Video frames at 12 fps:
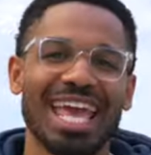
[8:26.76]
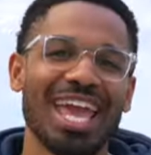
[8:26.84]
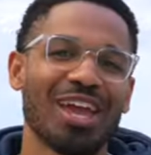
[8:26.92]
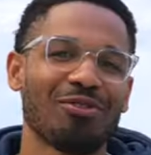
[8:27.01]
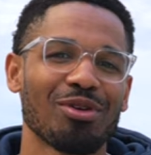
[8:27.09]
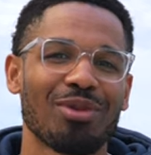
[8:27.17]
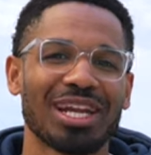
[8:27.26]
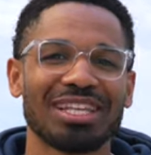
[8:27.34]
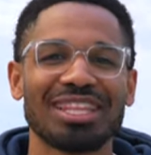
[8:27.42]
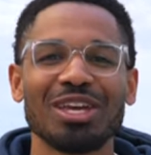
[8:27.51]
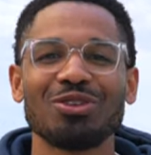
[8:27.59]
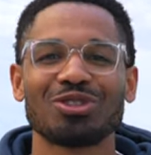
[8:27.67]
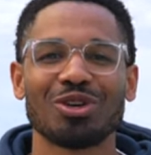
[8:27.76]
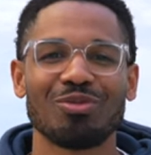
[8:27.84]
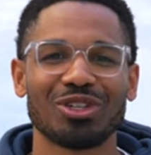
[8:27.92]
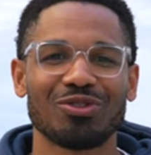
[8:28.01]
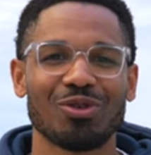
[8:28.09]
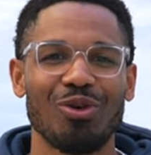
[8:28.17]
Hey everybody, thank you so
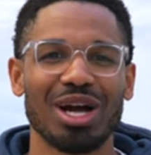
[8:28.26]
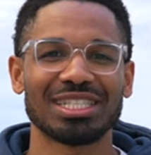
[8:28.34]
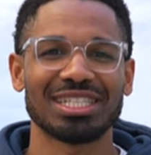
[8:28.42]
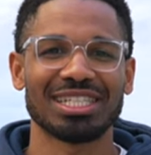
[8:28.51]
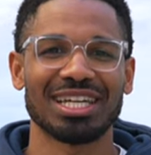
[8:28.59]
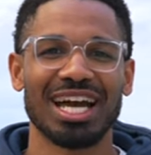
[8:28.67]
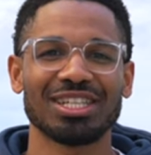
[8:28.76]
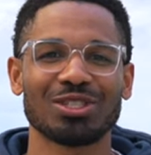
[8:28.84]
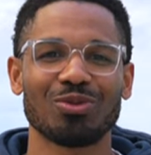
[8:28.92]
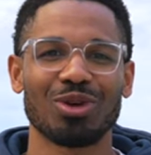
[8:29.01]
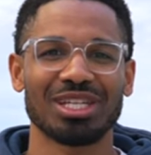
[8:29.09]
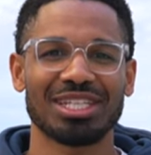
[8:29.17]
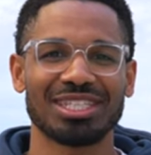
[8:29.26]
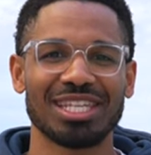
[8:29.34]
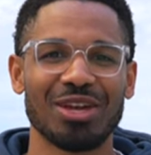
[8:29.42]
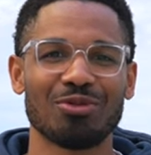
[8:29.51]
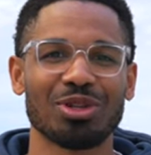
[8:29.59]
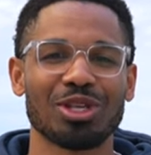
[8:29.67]
much for watching. I just wanted to
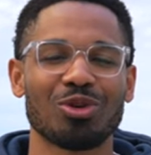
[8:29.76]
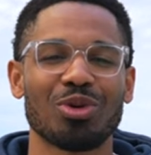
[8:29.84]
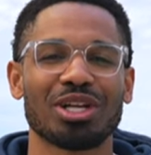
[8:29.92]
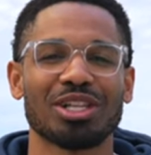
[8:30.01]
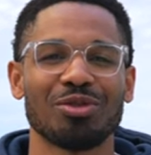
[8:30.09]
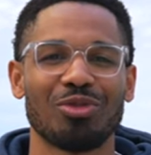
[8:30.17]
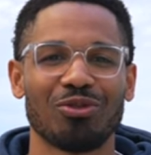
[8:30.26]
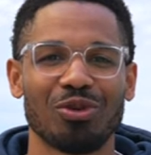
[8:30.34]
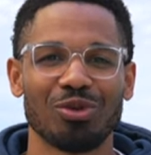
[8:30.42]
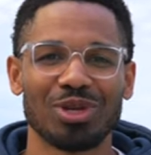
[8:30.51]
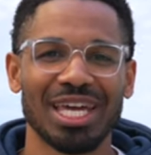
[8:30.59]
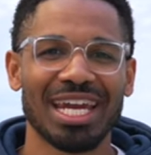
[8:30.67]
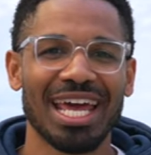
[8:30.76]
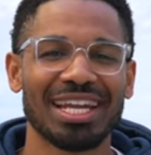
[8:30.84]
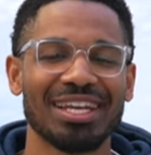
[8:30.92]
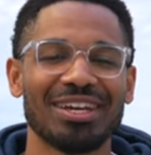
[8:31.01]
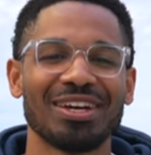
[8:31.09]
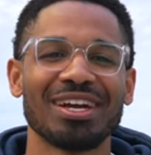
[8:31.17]
say really quickly before we get out
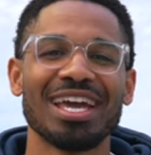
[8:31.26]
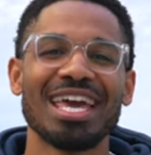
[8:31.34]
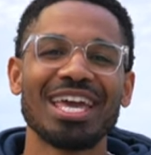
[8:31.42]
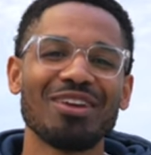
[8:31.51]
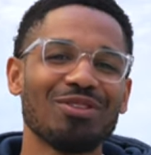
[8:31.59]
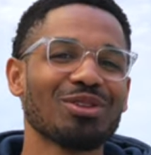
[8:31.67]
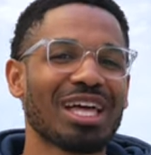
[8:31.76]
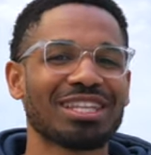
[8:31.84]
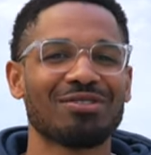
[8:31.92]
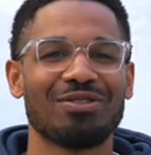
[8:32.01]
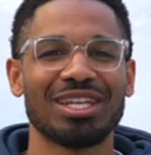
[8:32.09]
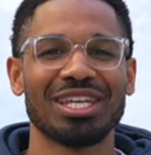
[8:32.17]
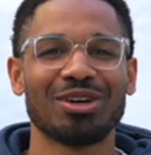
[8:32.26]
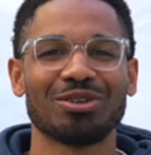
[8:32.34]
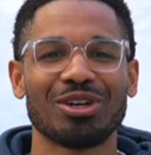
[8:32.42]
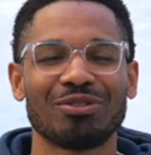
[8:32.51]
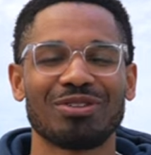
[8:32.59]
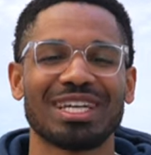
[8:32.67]
of here, if you like the
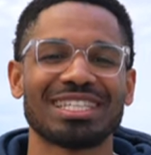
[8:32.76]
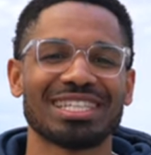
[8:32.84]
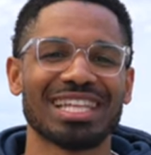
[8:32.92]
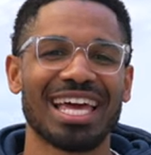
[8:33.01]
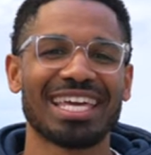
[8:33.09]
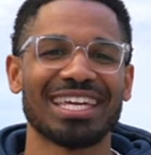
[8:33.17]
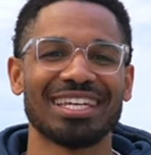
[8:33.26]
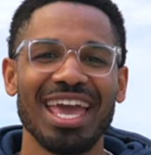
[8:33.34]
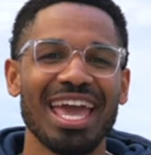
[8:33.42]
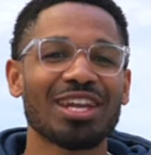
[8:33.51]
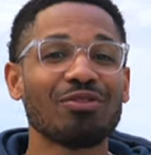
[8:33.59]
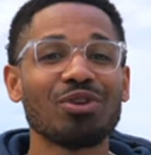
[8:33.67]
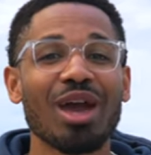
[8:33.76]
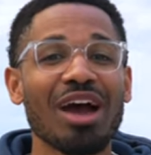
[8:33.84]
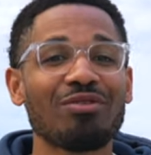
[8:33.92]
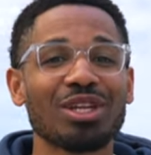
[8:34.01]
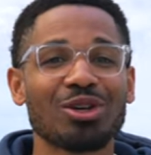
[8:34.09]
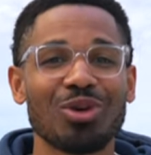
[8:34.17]
video, don't forget to like it. And if you
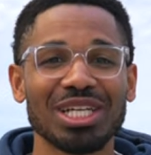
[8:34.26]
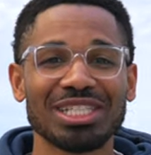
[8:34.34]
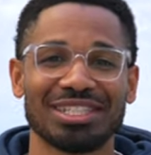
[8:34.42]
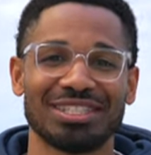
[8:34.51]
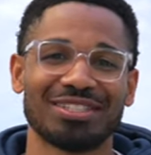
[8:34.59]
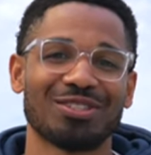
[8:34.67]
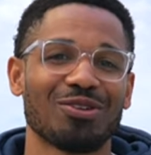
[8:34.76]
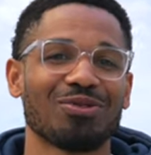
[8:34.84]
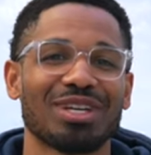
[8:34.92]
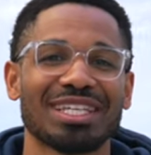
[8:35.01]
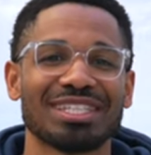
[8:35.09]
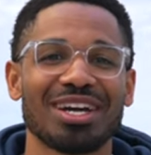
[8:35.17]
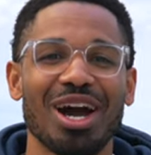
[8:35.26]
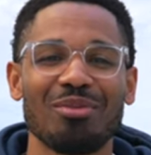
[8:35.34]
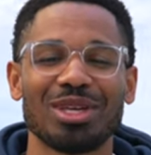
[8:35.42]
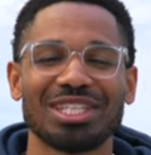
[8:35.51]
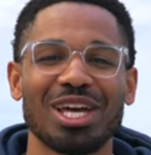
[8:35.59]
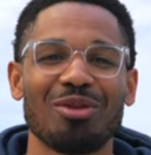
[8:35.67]
have any questions, don't forget to
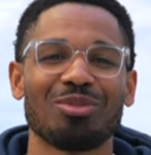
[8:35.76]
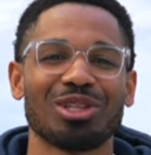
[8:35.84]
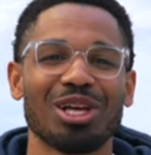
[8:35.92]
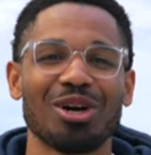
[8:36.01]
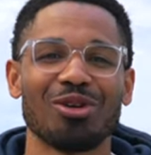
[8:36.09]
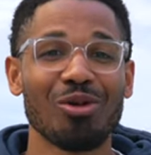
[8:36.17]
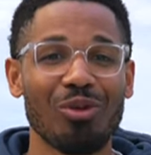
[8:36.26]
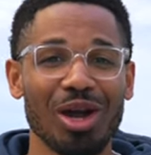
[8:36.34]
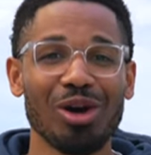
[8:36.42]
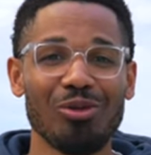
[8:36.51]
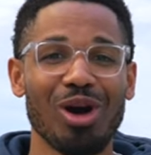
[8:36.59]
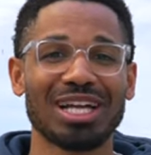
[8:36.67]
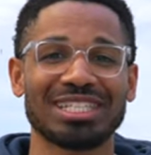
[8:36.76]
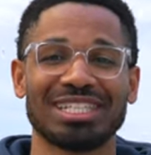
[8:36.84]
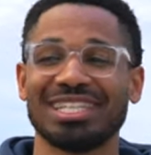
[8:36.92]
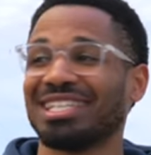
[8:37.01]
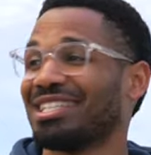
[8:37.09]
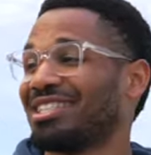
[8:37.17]
comment down below. Whale
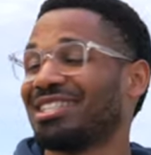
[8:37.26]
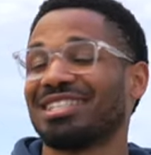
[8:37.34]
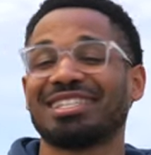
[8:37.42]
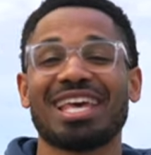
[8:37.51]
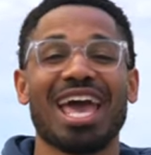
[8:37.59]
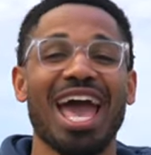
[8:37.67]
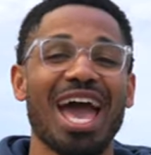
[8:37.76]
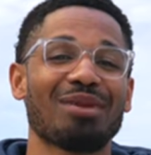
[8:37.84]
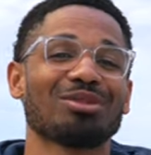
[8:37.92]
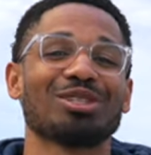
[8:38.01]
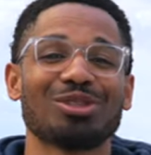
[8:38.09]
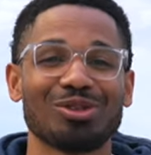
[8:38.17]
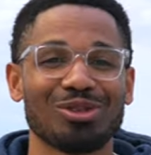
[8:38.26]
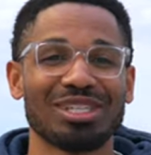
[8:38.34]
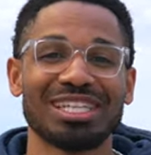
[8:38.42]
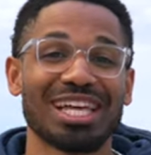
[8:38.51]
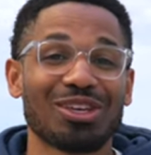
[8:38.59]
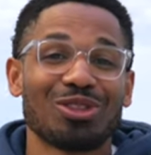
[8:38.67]
watching is just
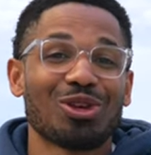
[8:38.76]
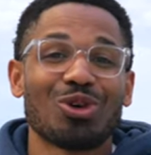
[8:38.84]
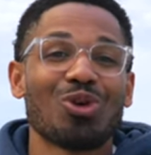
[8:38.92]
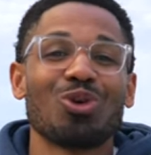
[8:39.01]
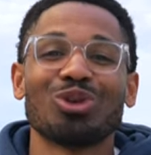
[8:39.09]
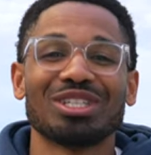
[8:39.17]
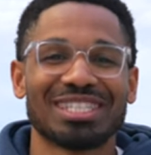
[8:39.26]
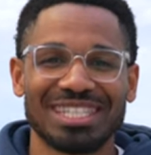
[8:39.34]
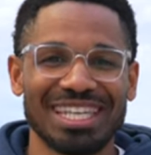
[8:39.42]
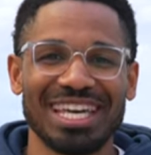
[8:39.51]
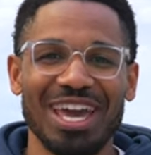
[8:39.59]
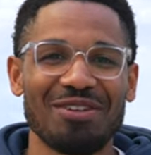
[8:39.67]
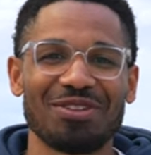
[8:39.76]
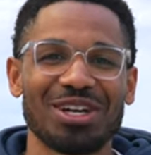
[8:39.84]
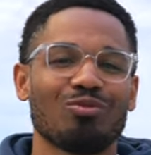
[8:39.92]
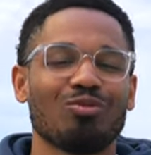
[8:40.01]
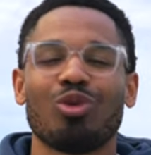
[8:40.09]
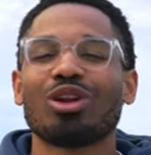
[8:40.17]
absolutely like the coolest thing
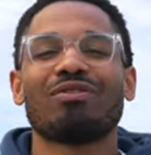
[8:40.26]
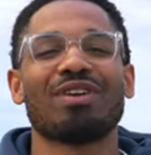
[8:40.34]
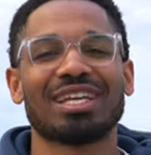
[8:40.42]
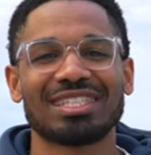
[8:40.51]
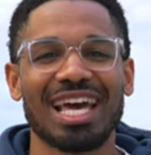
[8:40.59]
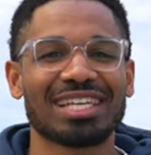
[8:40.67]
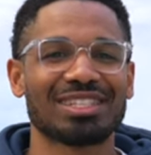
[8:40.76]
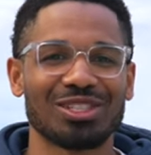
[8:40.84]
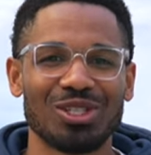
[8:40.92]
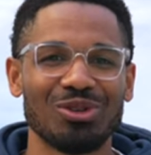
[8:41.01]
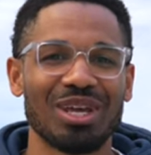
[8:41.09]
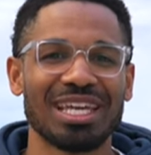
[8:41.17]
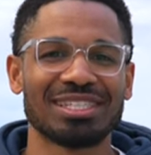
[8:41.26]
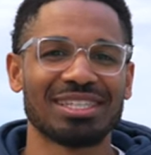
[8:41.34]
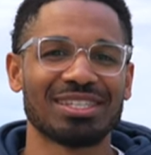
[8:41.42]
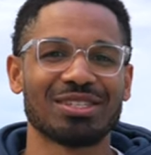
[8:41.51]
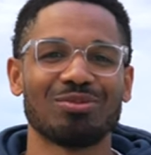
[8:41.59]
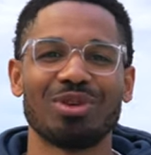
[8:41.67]
ever. What a fantastic two days
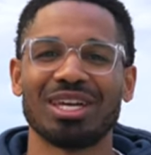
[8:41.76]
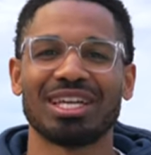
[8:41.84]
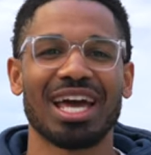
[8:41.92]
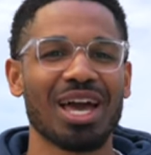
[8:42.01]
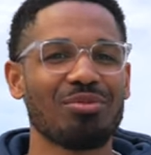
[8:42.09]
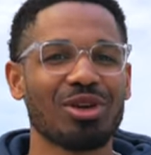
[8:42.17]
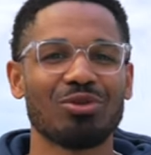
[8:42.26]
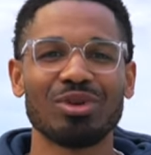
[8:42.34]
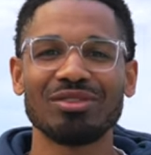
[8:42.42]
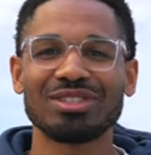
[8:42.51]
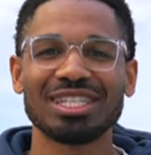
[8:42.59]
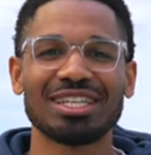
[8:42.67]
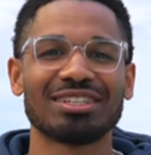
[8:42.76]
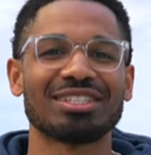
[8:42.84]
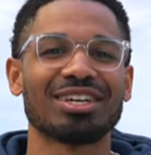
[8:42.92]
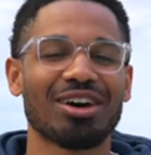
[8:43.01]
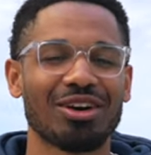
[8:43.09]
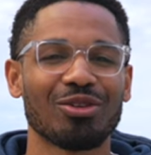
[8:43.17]
this has been. I mean, we've seen a
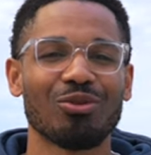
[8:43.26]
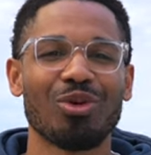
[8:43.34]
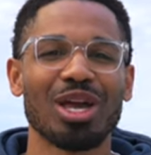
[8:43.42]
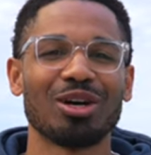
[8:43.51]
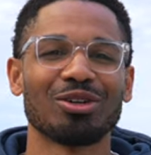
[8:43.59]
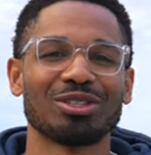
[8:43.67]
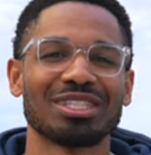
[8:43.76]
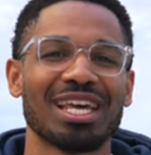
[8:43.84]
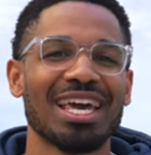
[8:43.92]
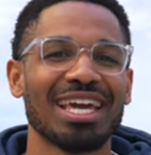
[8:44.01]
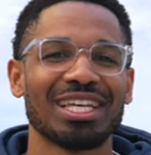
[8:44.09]
ton of whales.